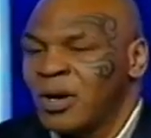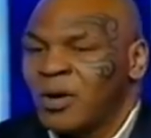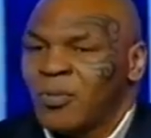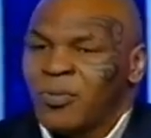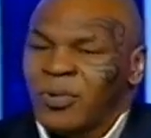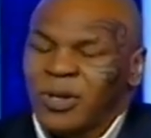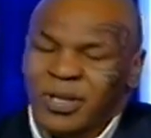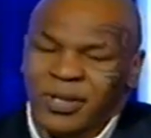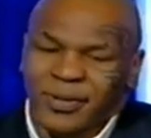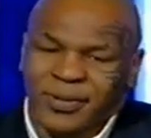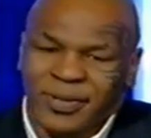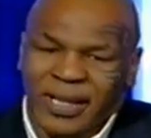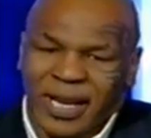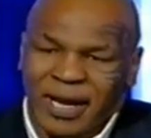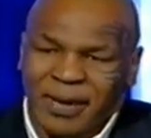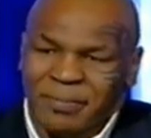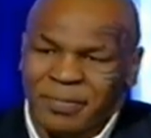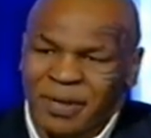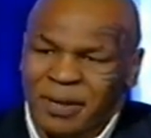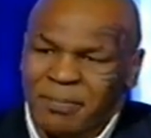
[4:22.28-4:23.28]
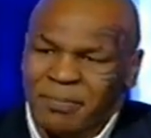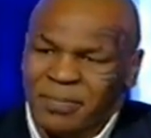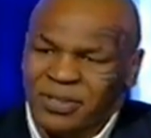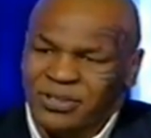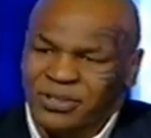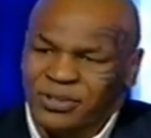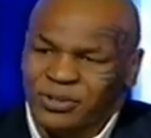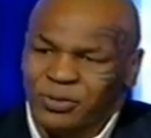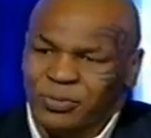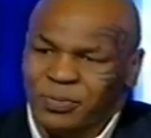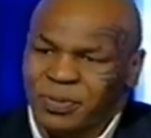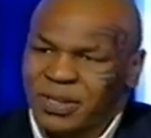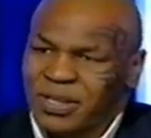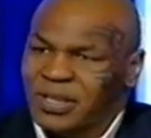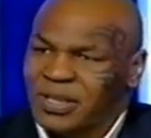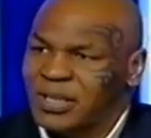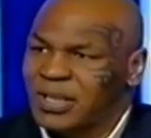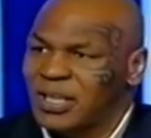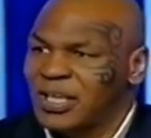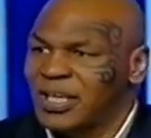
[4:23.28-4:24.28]
Well, listen, I'm not much too
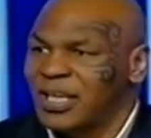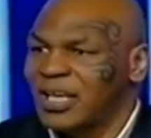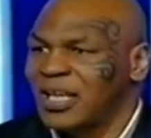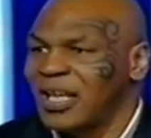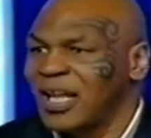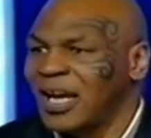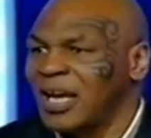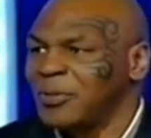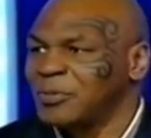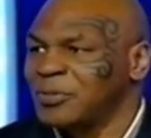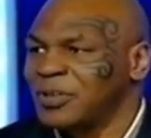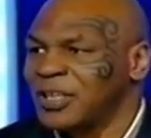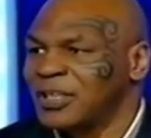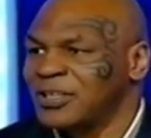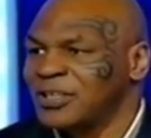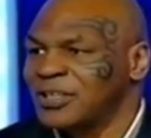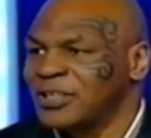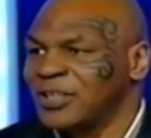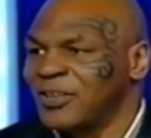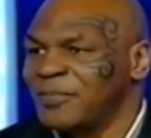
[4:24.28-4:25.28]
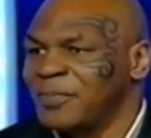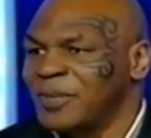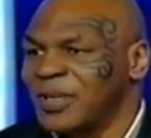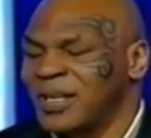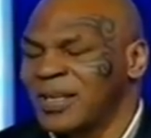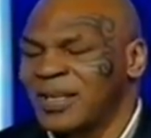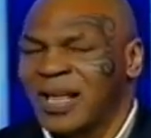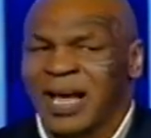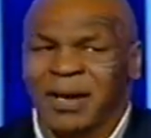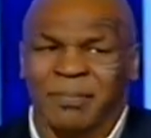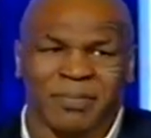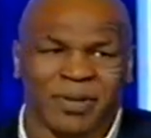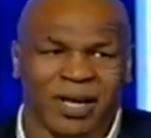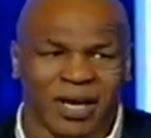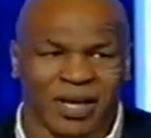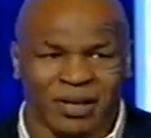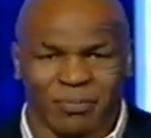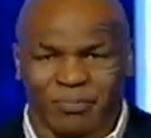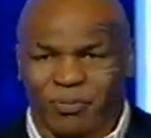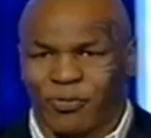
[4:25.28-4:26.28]
politically inclined with that stuff because I'm
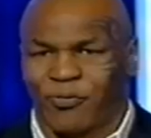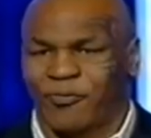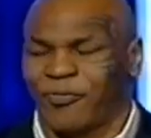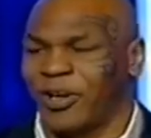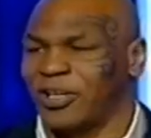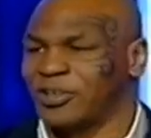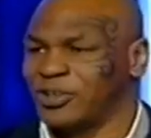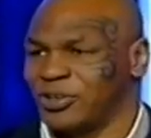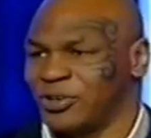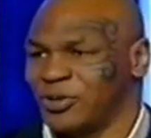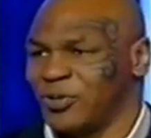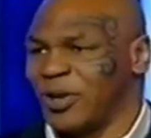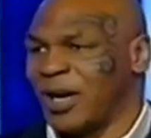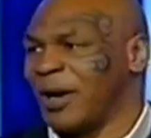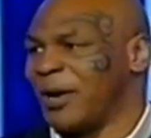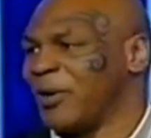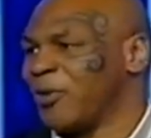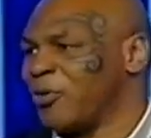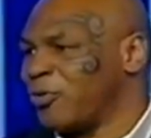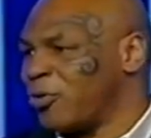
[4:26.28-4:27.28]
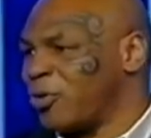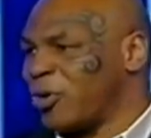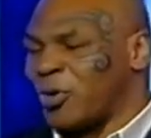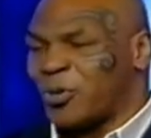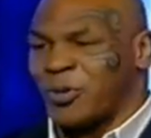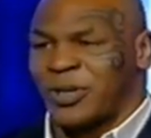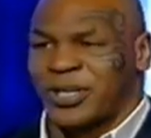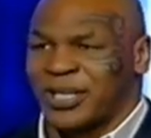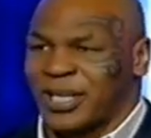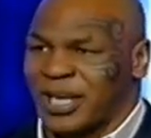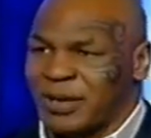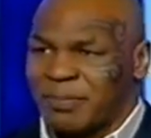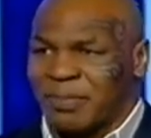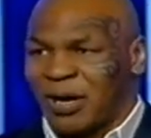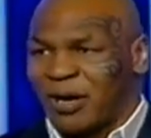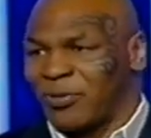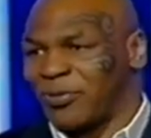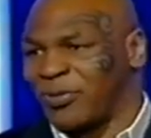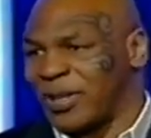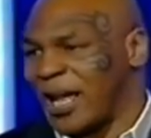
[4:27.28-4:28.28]
not a professional. I don't know anything
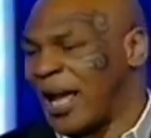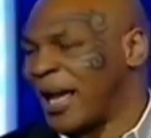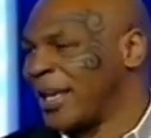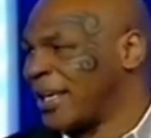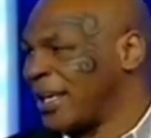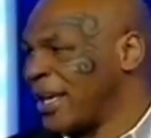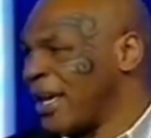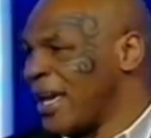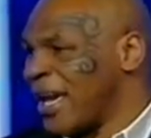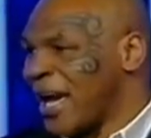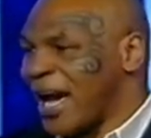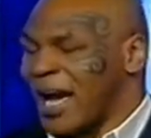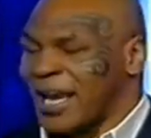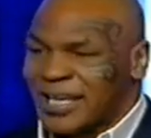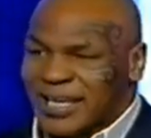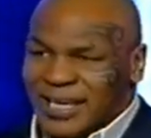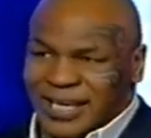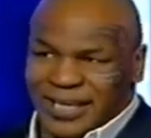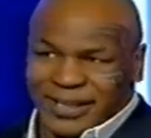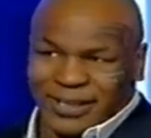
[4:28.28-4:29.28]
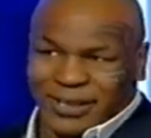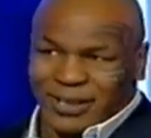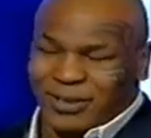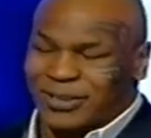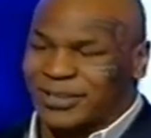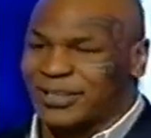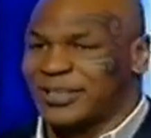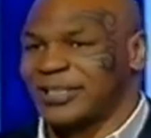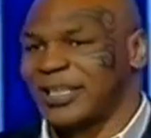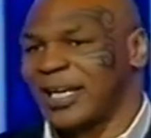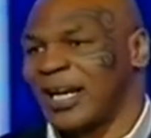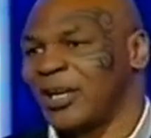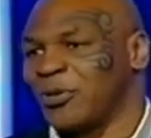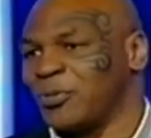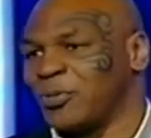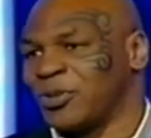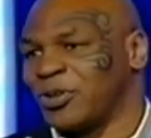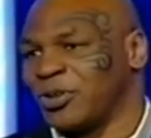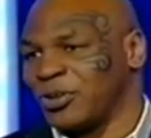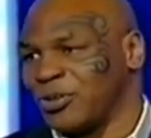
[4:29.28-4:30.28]
about that. I can't tell these guys
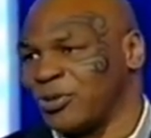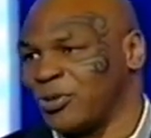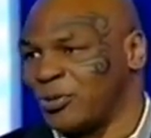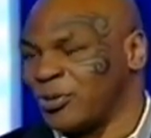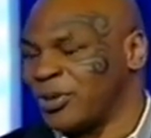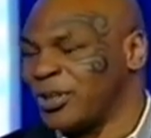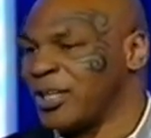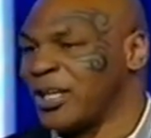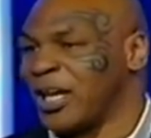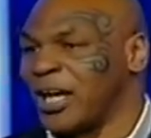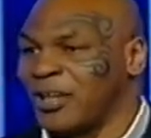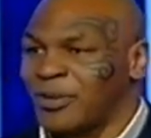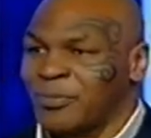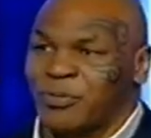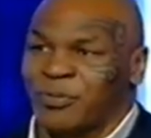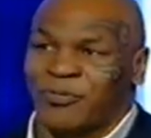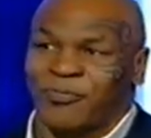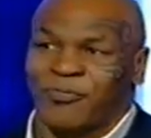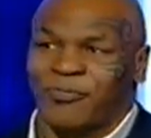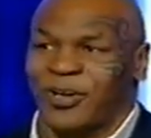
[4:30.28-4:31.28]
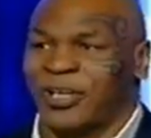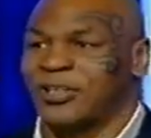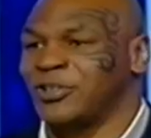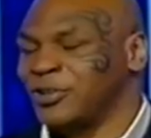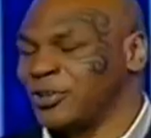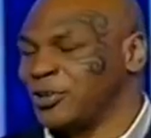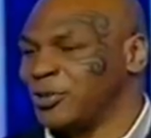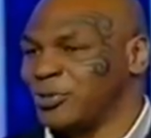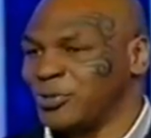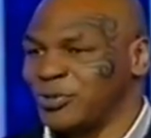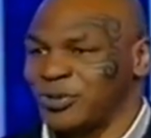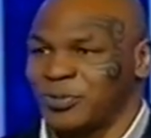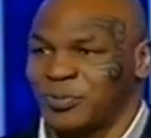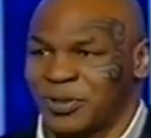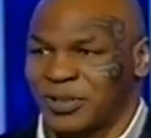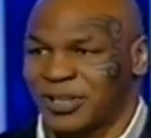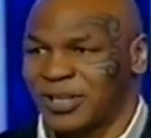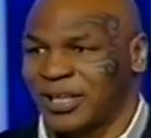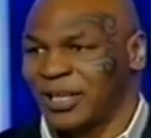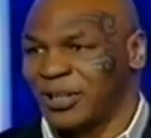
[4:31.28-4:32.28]
what to do. These guys are professionals in
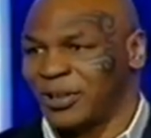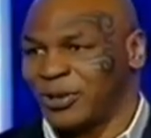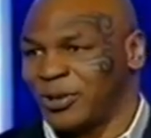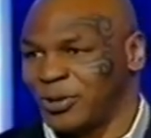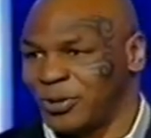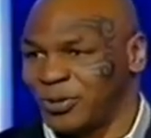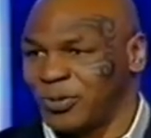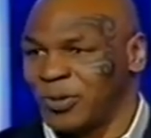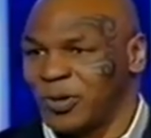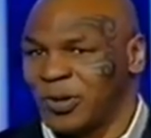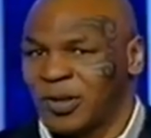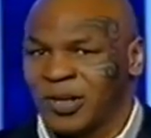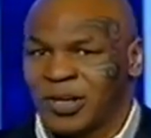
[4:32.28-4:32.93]
what they do.